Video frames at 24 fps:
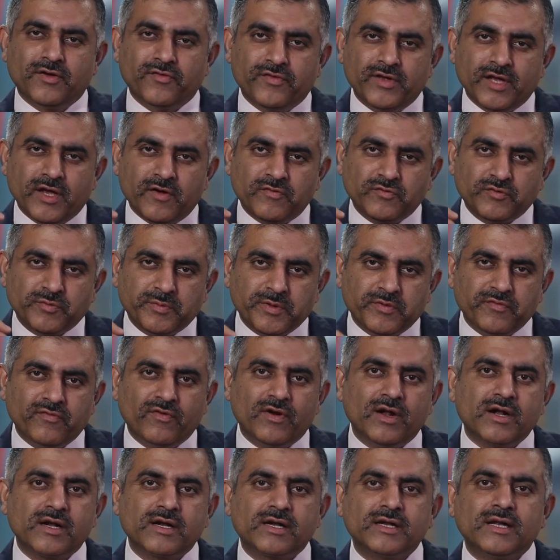We have to be
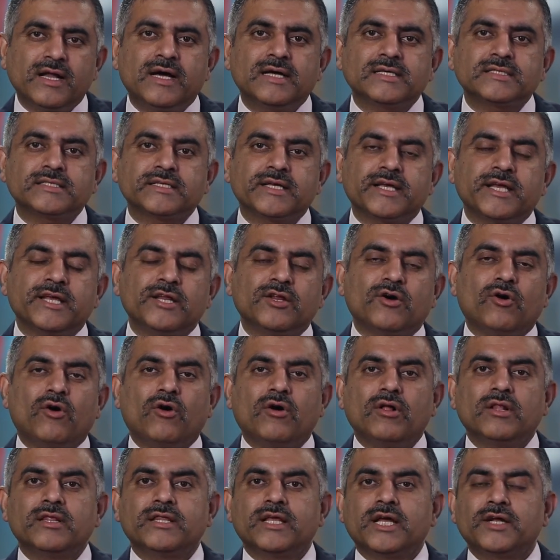world class in
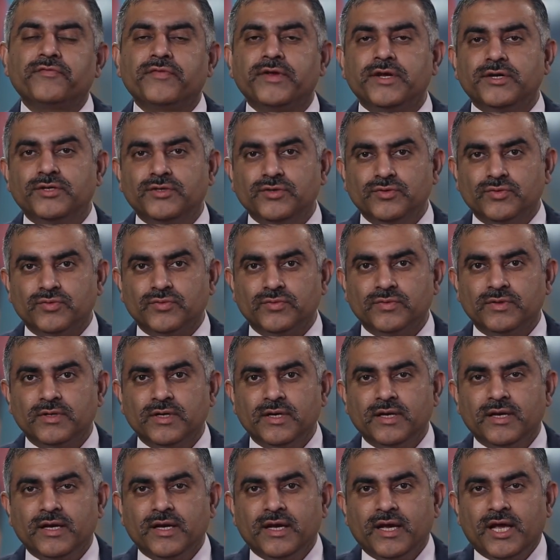all that we do.
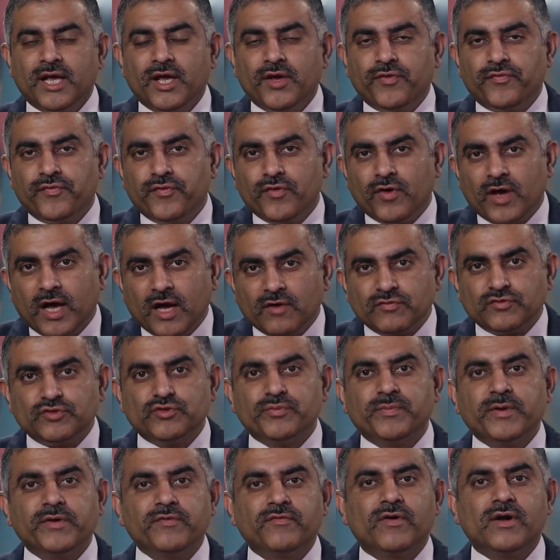If you have
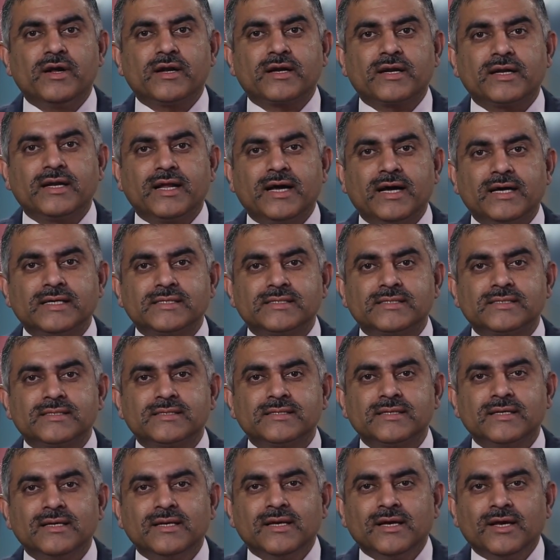to be world
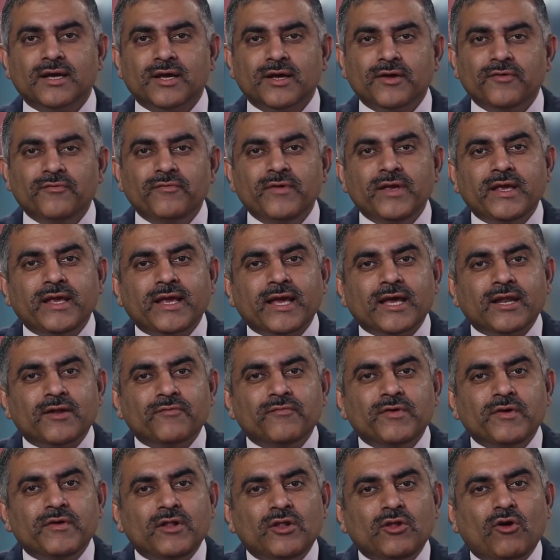class, we
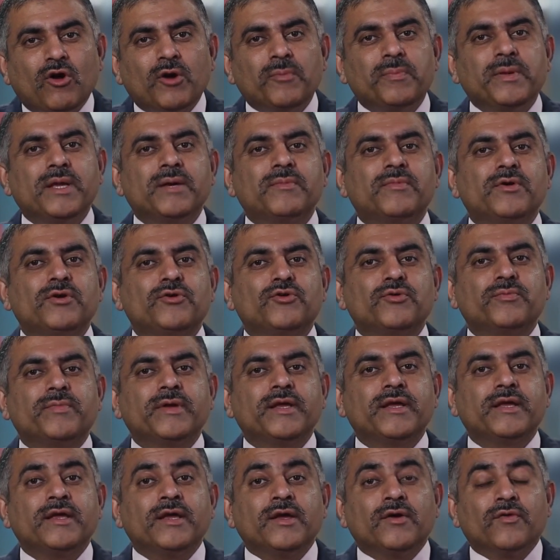will not be able to
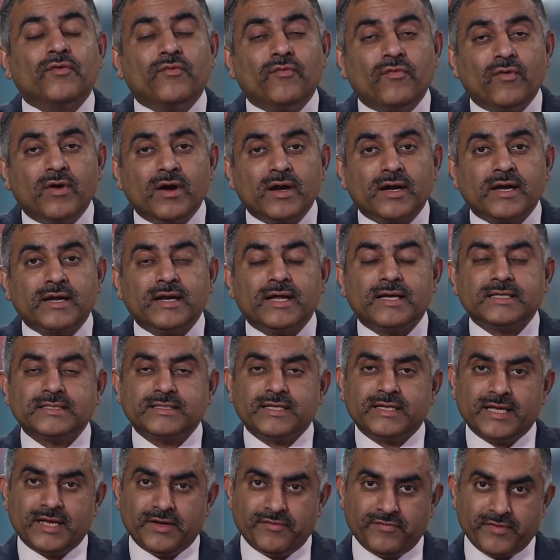be world class
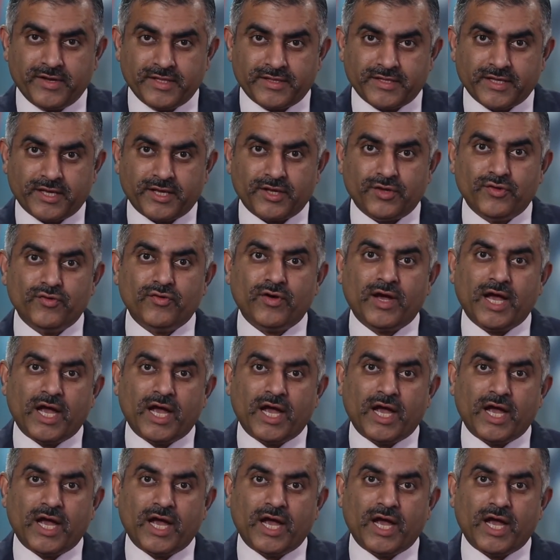in everything. You